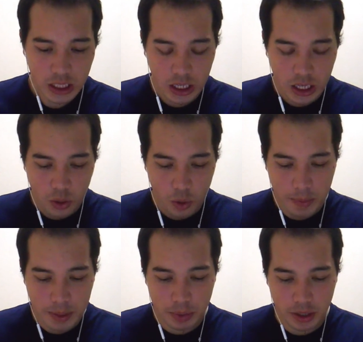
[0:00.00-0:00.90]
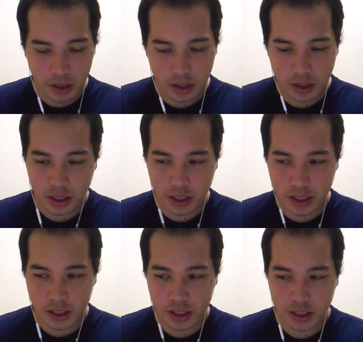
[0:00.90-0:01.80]
Web Spinner,
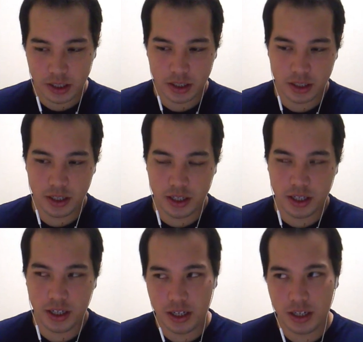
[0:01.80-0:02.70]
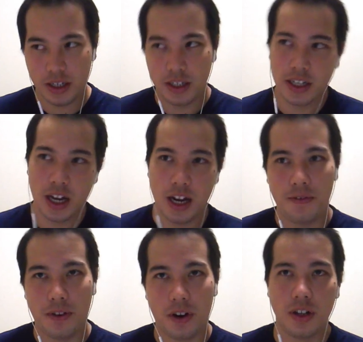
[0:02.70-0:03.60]
it's kind of
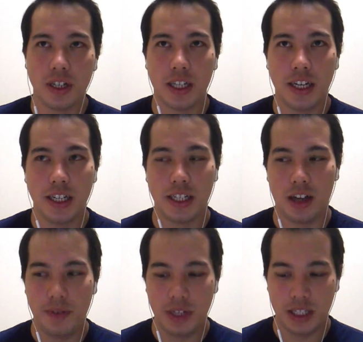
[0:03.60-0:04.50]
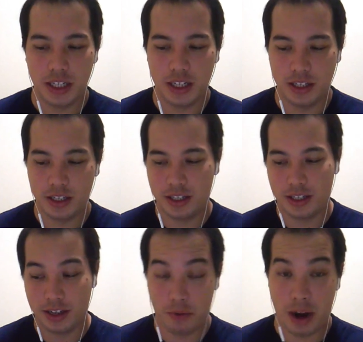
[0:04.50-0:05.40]
hard to say. It's obviously,
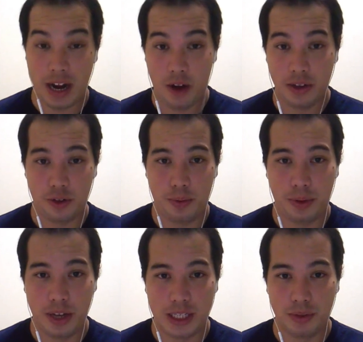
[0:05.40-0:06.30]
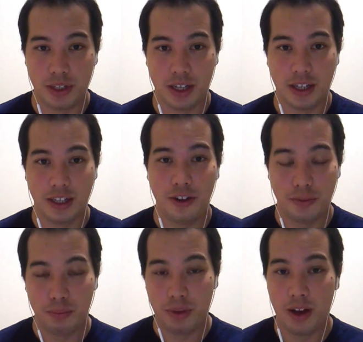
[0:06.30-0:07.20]
right now it's irreplaceable. There's nothing you can
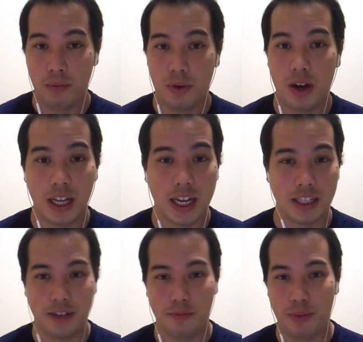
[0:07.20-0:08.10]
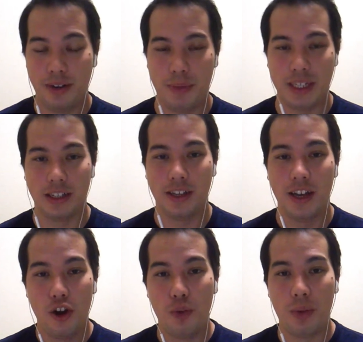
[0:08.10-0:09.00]
play on one that basically
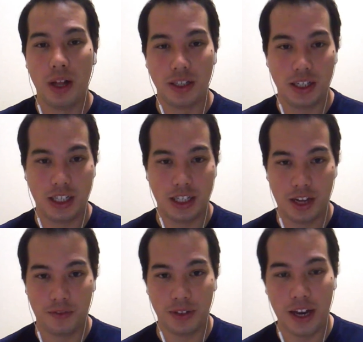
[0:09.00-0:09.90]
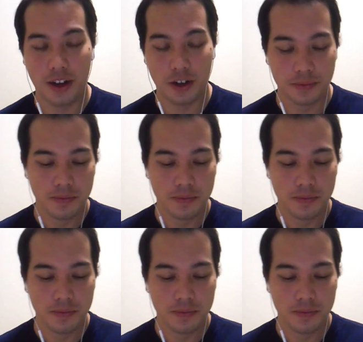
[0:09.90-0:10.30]
replenishes itself later.